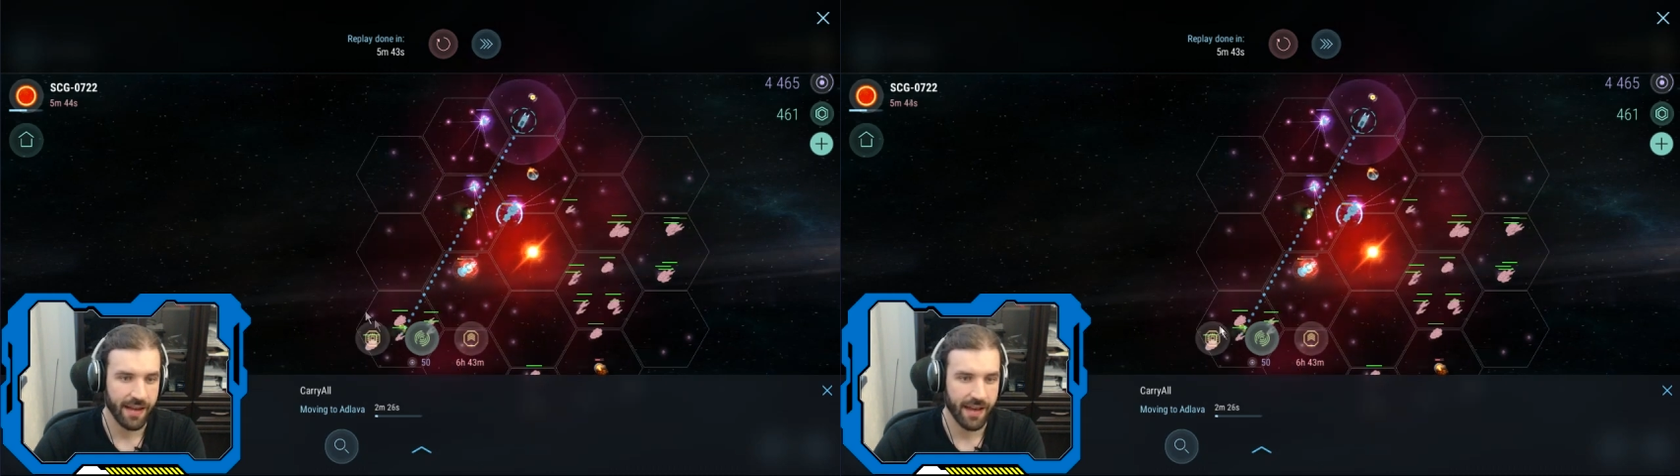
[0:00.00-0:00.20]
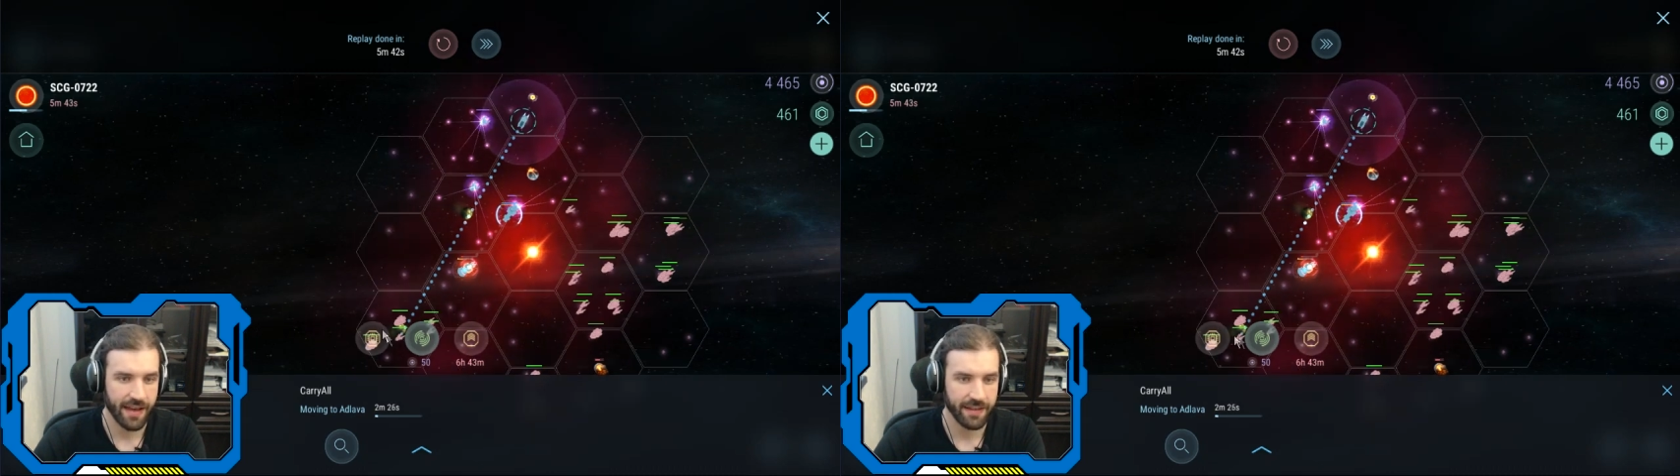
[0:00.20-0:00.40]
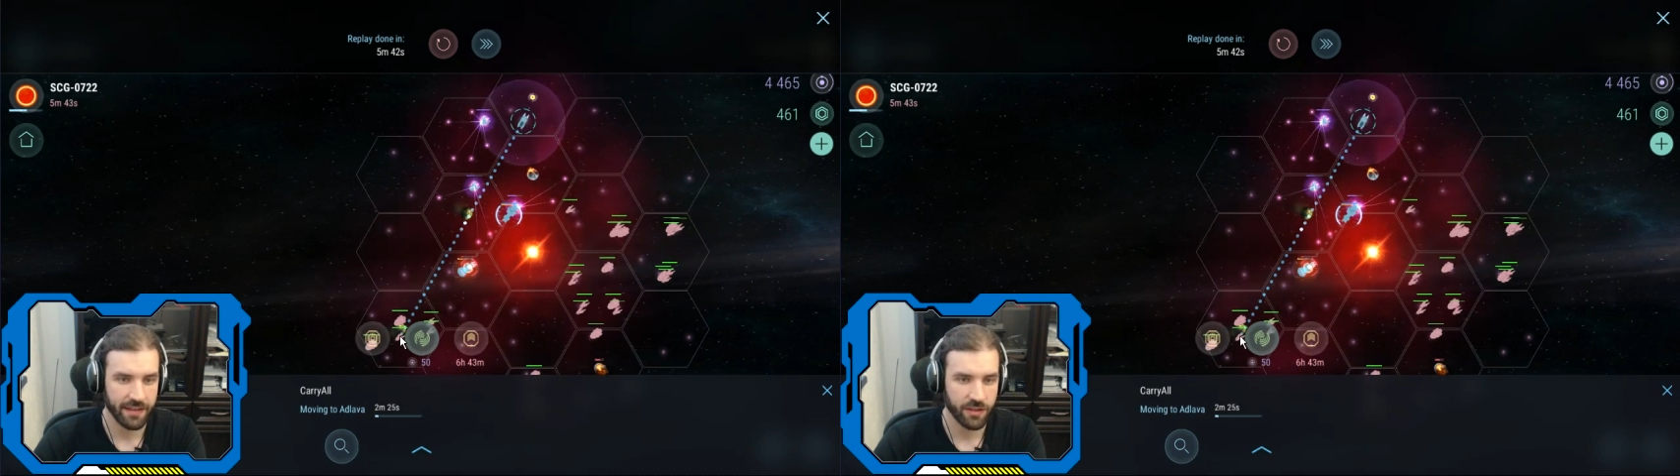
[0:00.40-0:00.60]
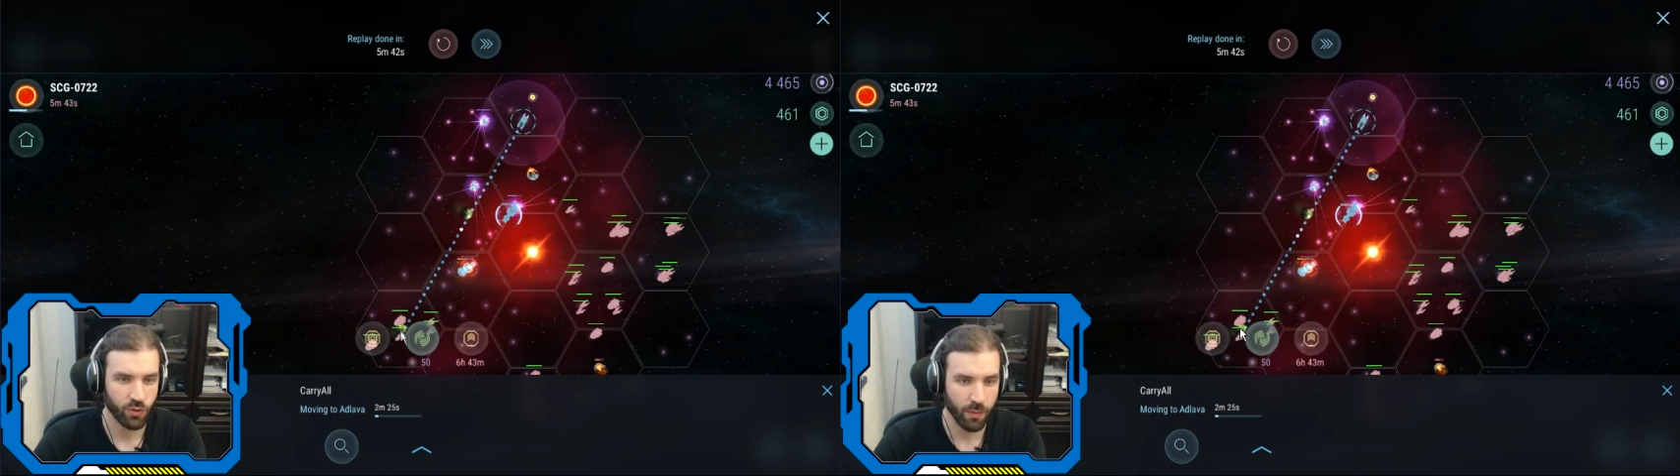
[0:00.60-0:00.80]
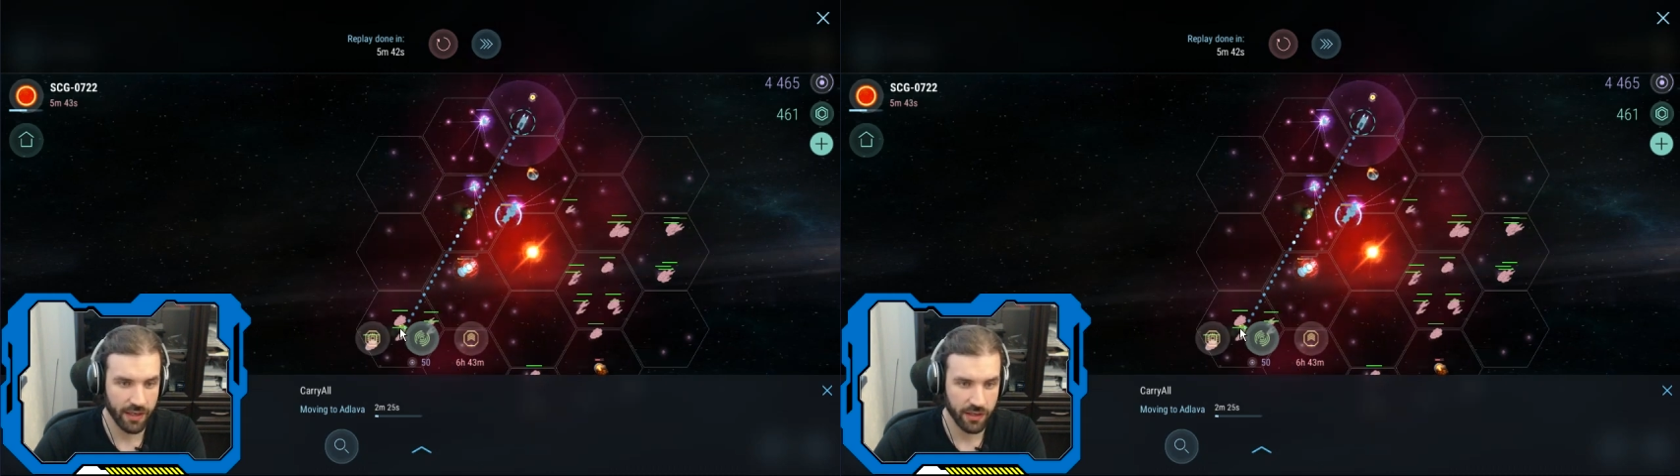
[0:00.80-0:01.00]
and it's
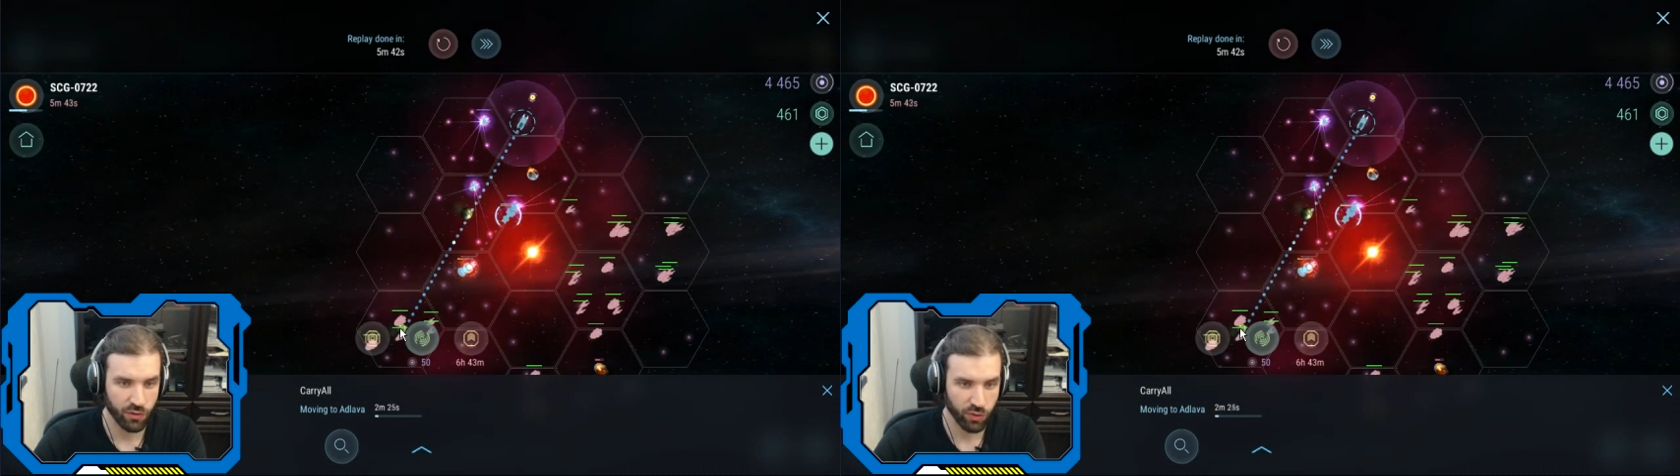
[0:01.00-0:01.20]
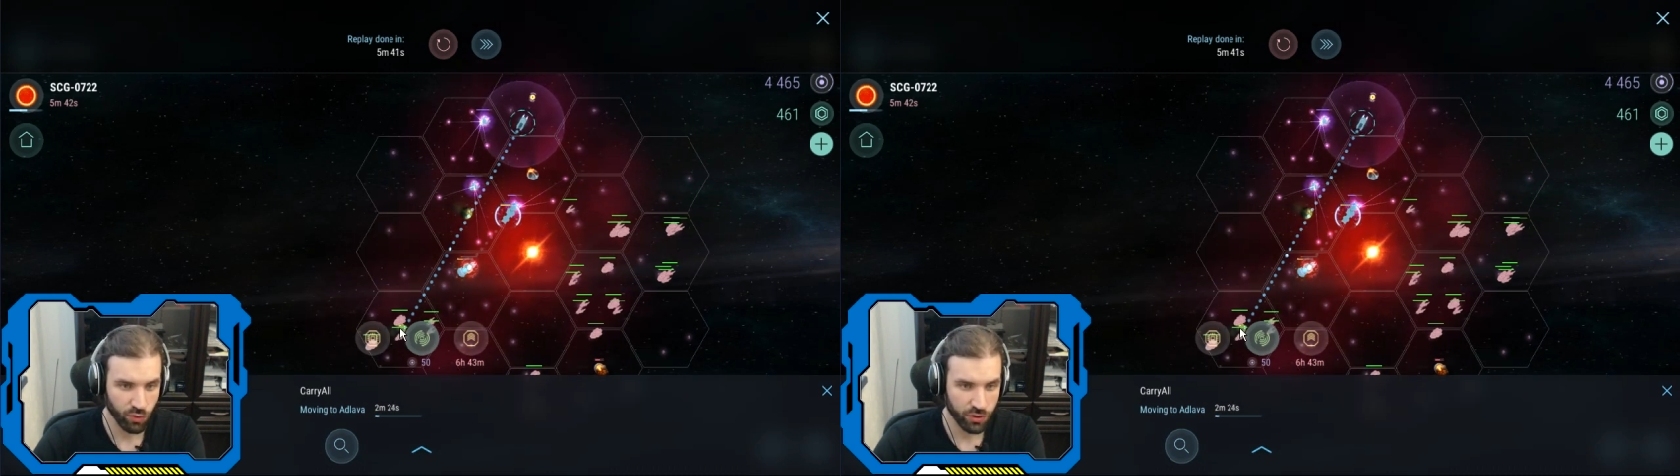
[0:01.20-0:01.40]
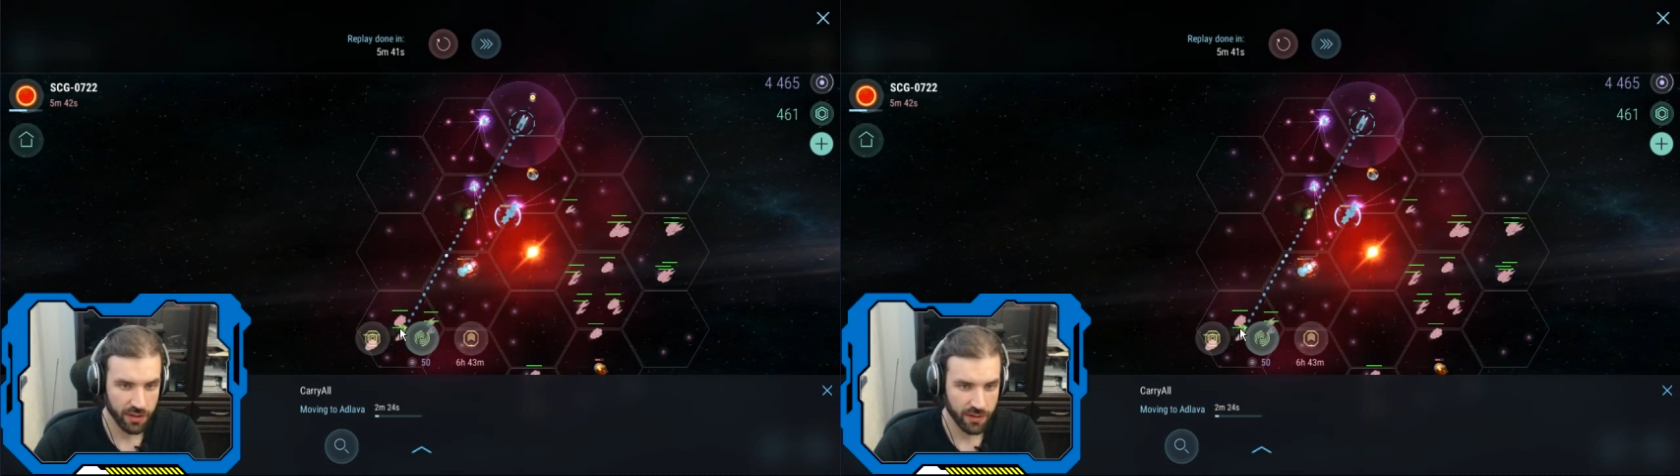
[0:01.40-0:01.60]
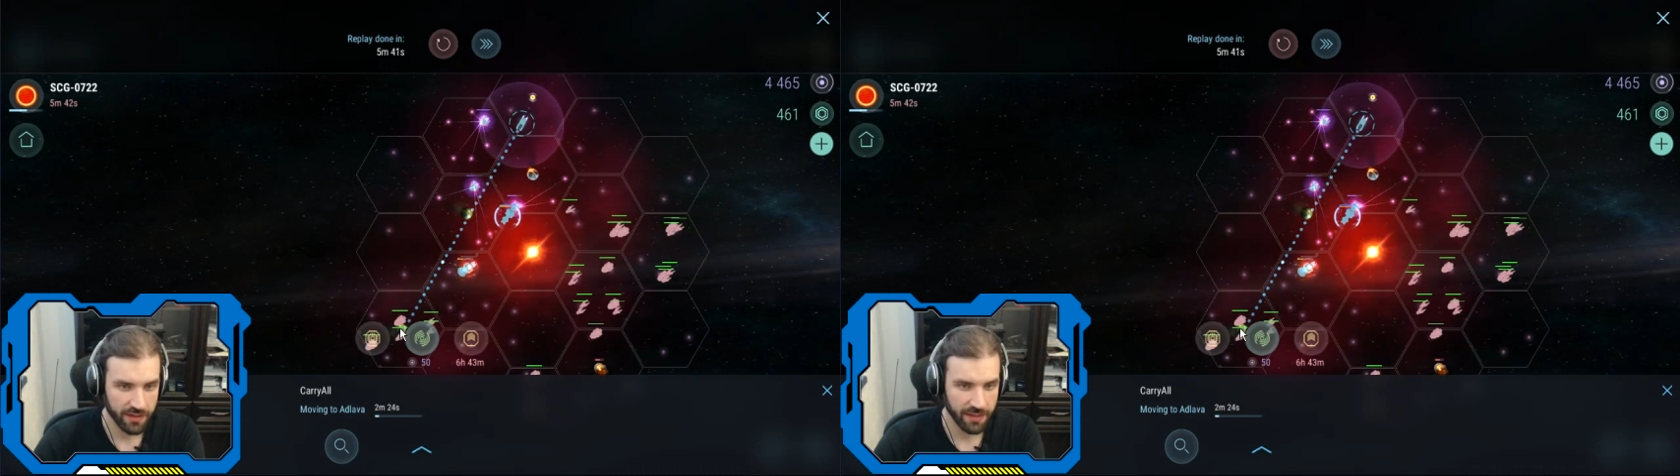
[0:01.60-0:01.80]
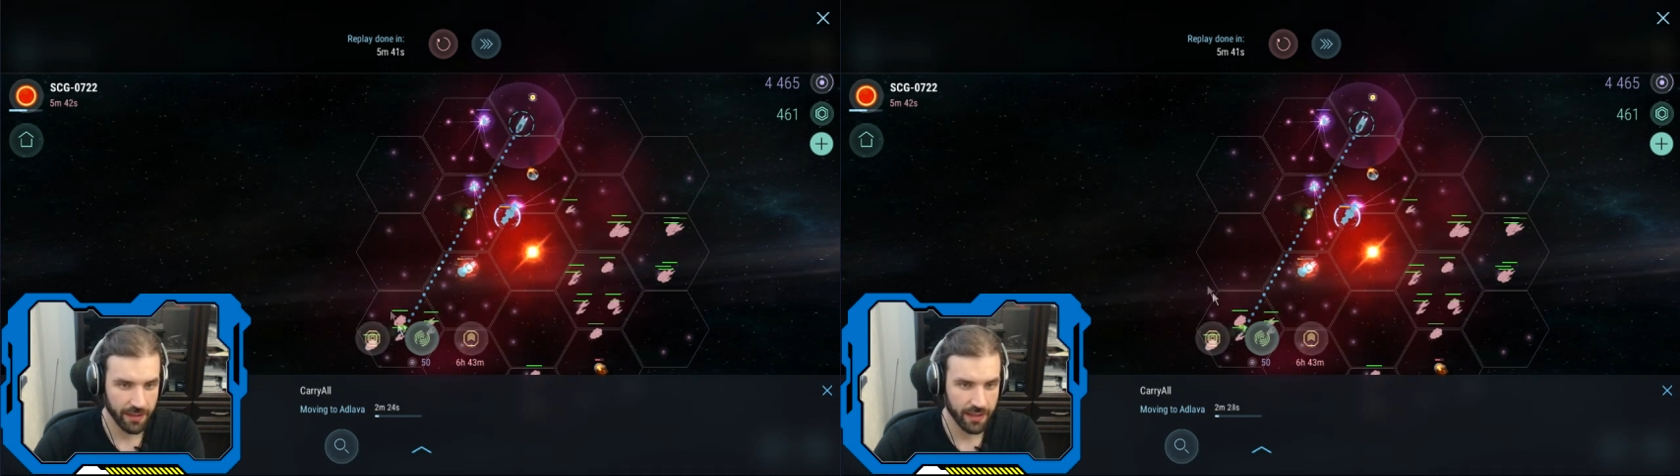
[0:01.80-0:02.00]
2 minutes to loot
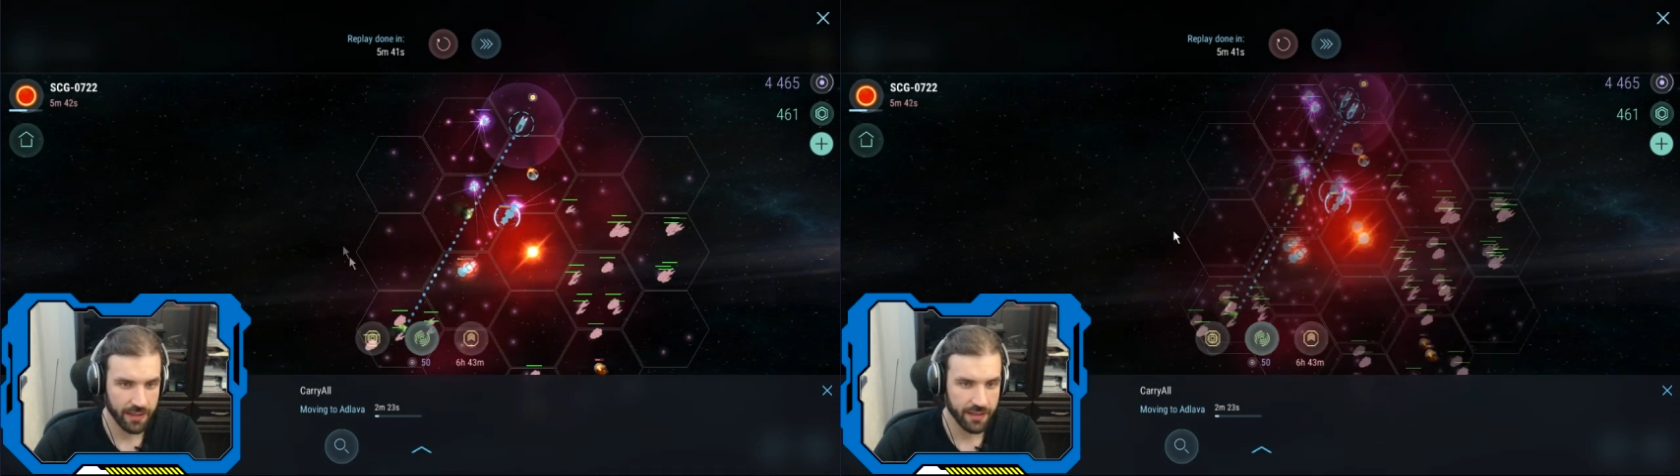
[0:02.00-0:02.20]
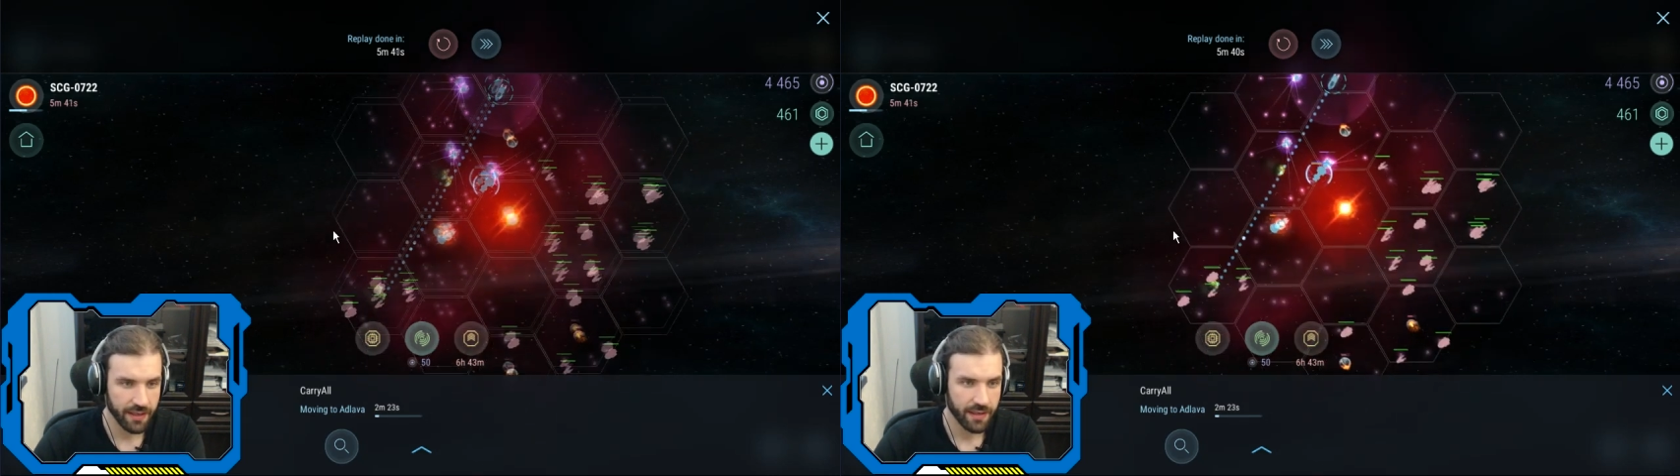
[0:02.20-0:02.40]
the planet.